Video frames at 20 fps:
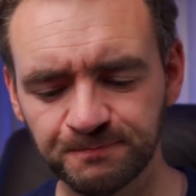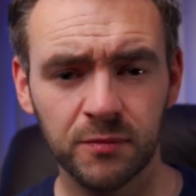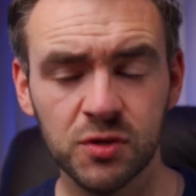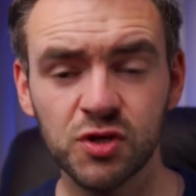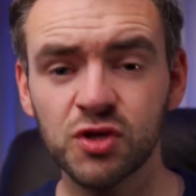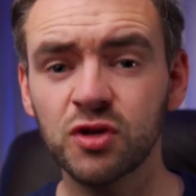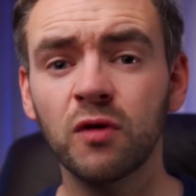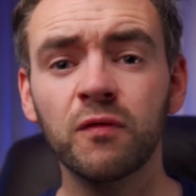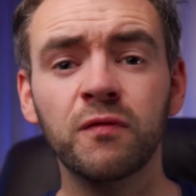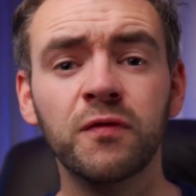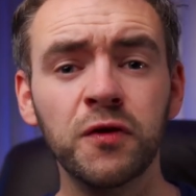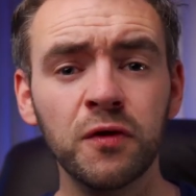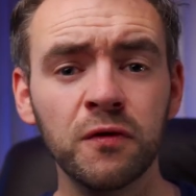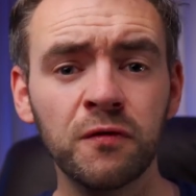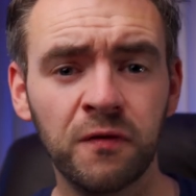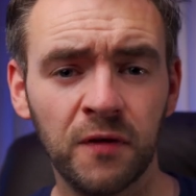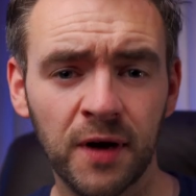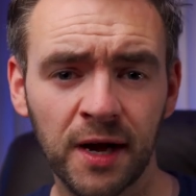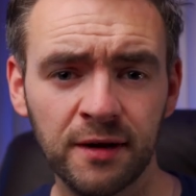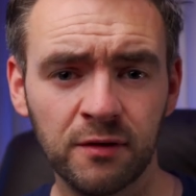There's no
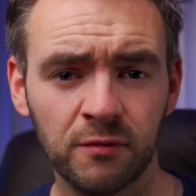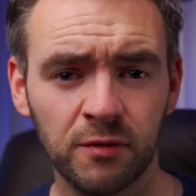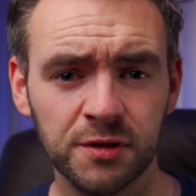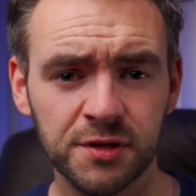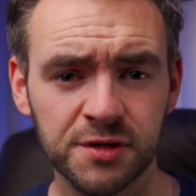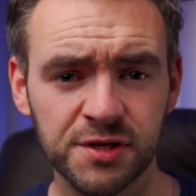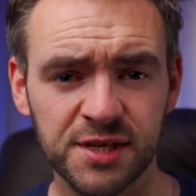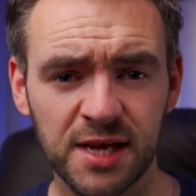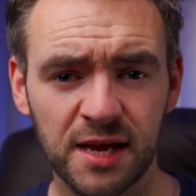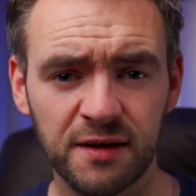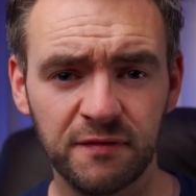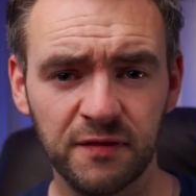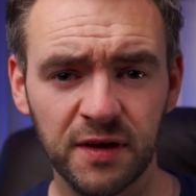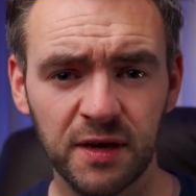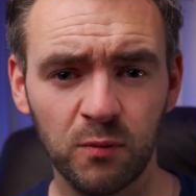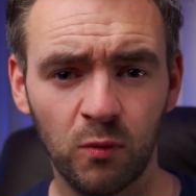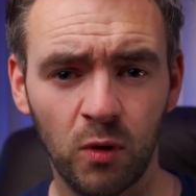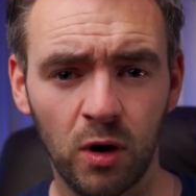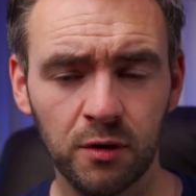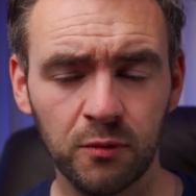viewfinder on the
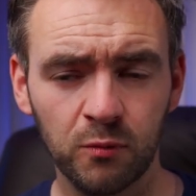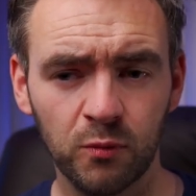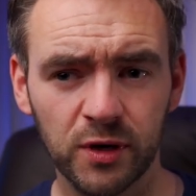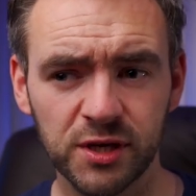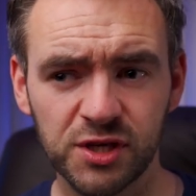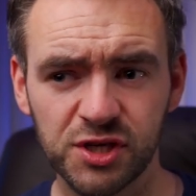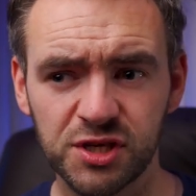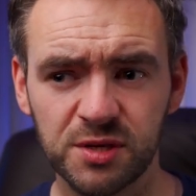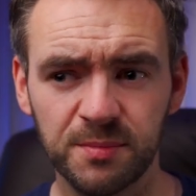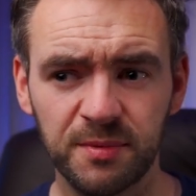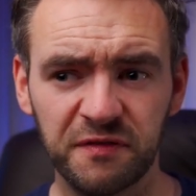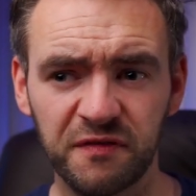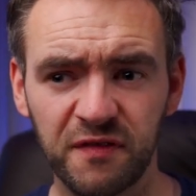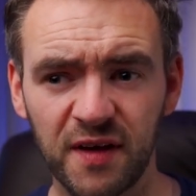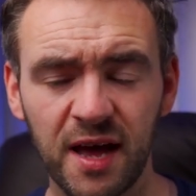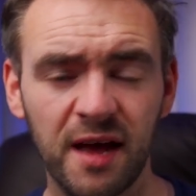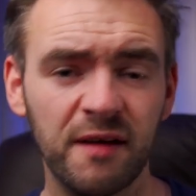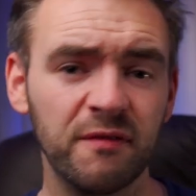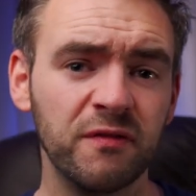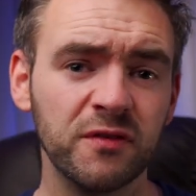ZV-1, which, to be
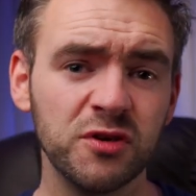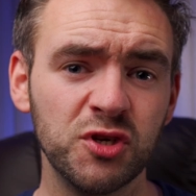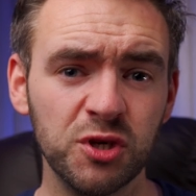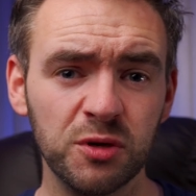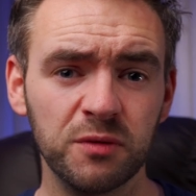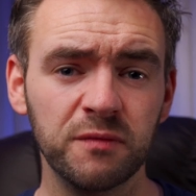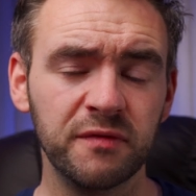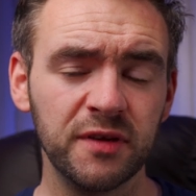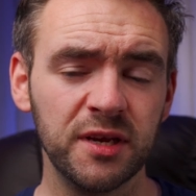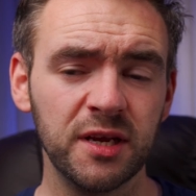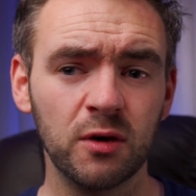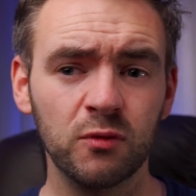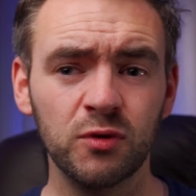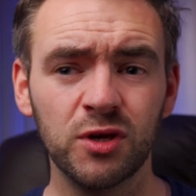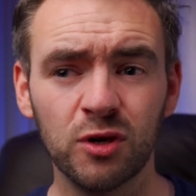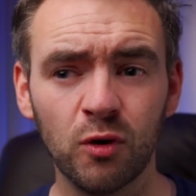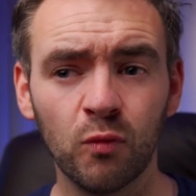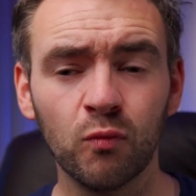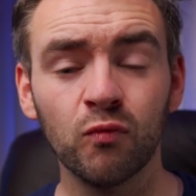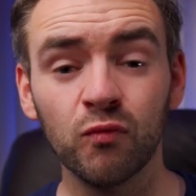fair, for shooting video,
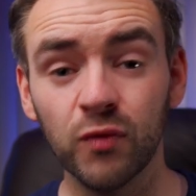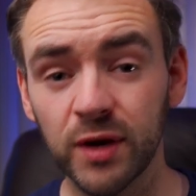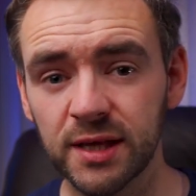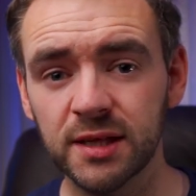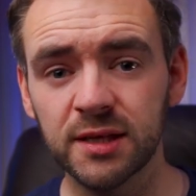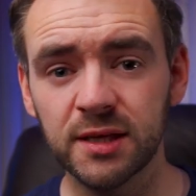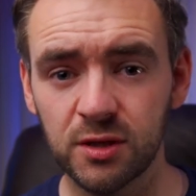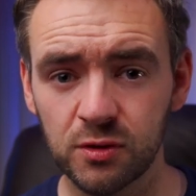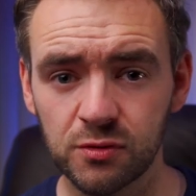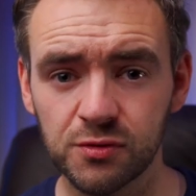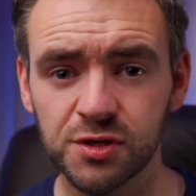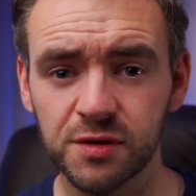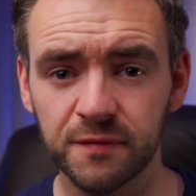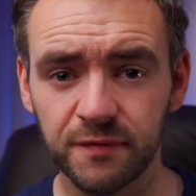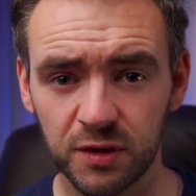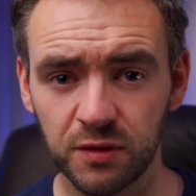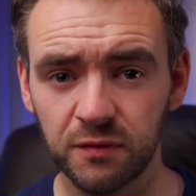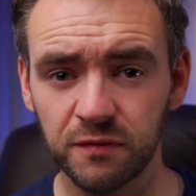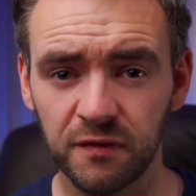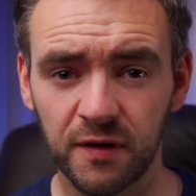you don't really use a
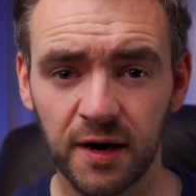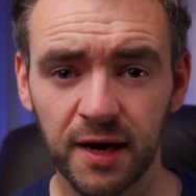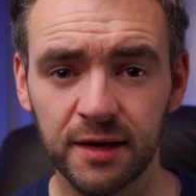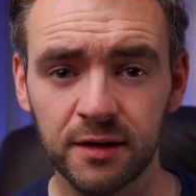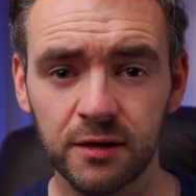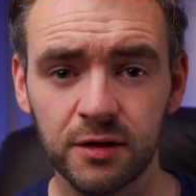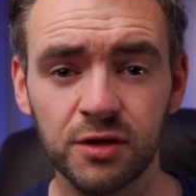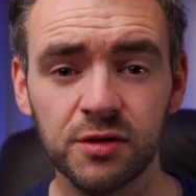viewfinder.